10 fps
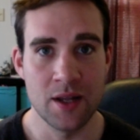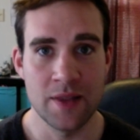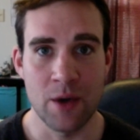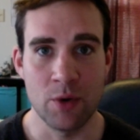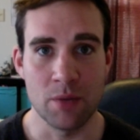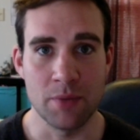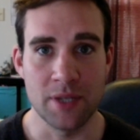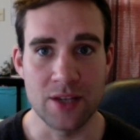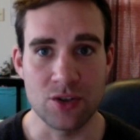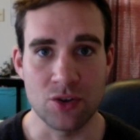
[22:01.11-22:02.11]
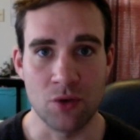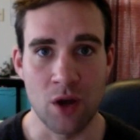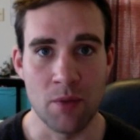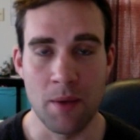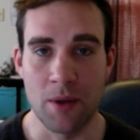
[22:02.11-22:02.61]
that we can potentially
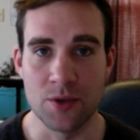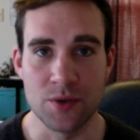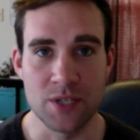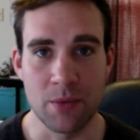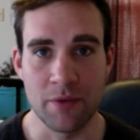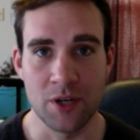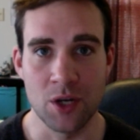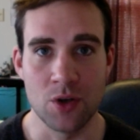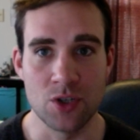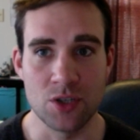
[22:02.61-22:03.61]
run. Maybe I'll do a separate video on just